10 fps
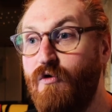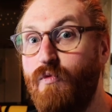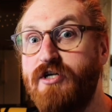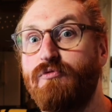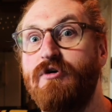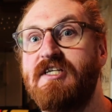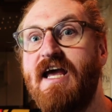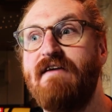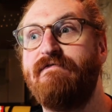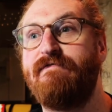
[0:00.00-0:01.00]
which was
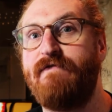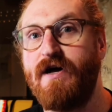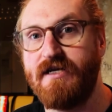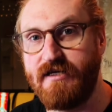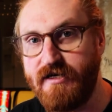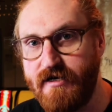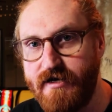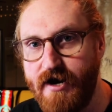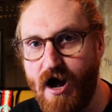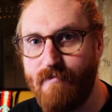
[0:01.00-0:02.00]
a
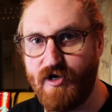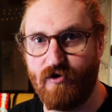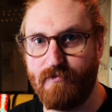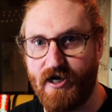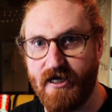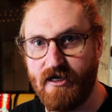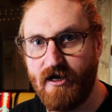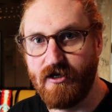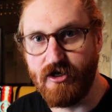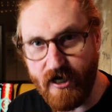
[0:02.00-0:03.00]
phenomenal bike.
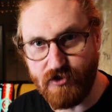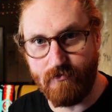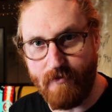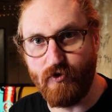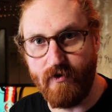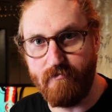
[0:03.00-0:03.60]
You guys remember when